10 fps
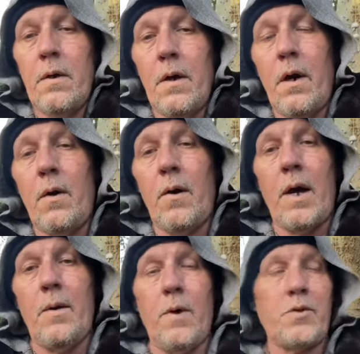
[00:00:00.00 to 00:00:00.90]
All
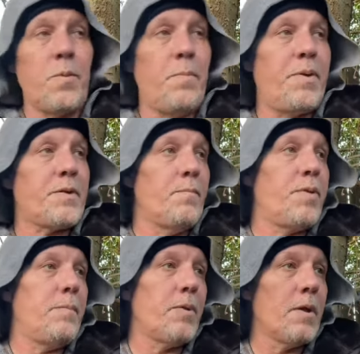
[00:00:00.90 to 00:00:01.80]
right, watch me piss some
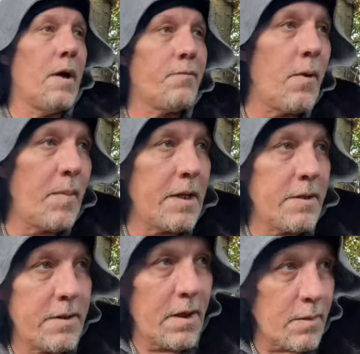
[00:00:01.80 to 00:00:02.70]
people off while my
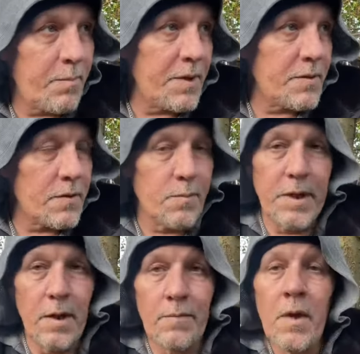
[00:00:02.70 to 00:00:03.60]
dog pisses
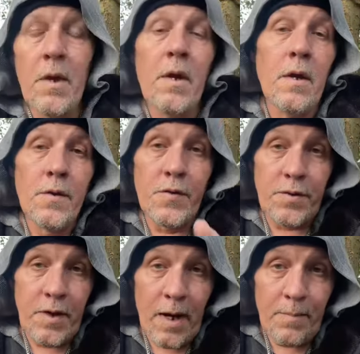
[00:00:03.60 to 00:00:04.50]
me off.
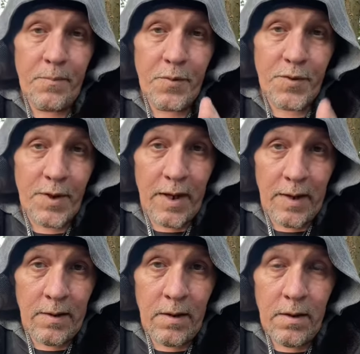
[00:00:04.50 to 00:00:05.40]
Stop
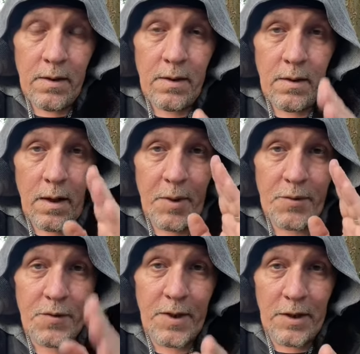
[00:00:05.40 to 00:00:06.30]
saying, I'm going to
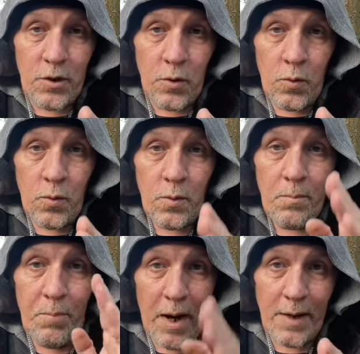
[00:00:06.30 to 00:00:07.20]
send you
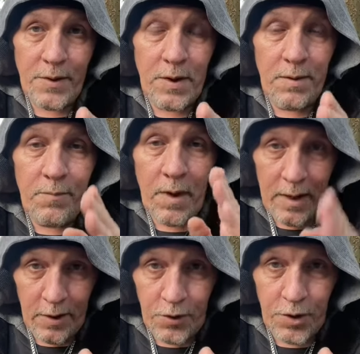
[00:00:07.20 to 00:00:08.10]
positive
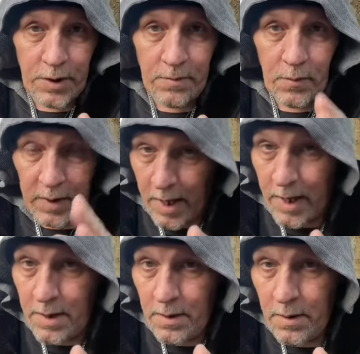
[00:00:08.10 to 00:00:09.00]
energy, okay?